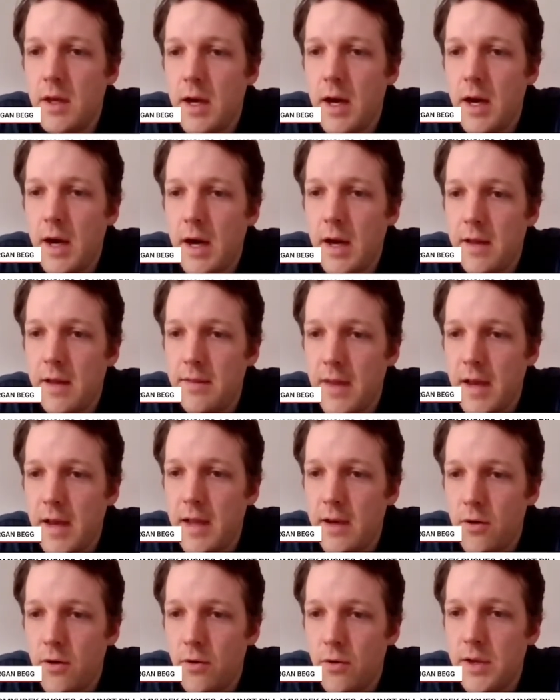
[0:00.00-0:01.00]
and
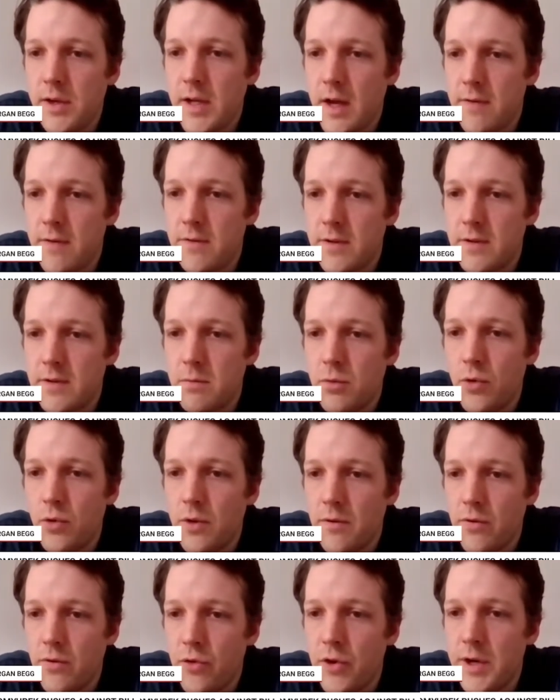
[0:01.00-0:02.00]
they already have the
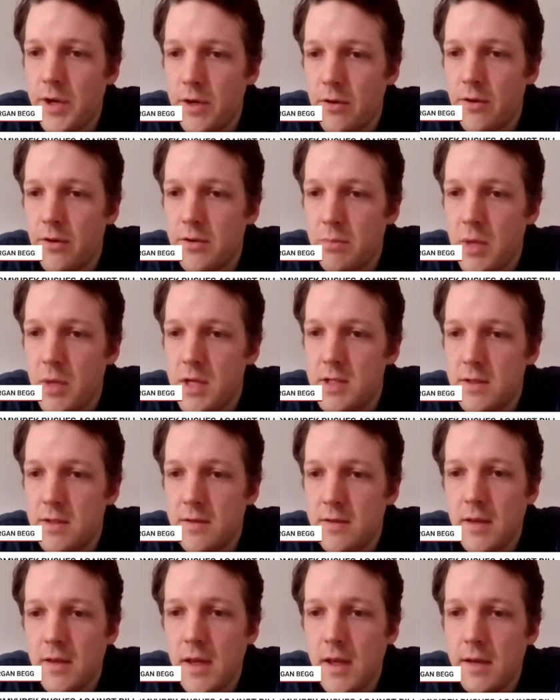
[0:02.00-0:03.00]
support of 3
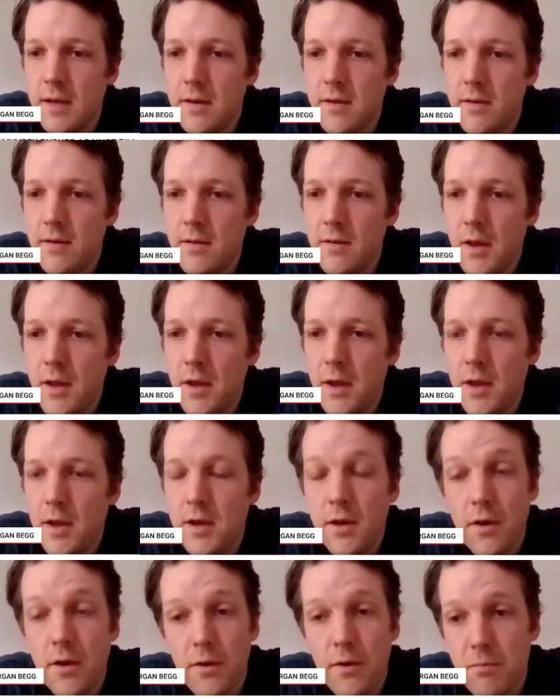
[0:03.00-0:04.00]
crossbenchers, and,
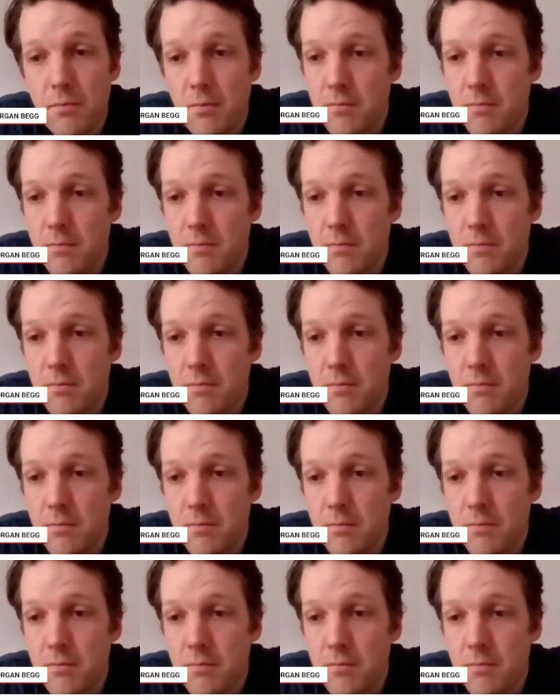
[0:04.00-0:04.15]
you know,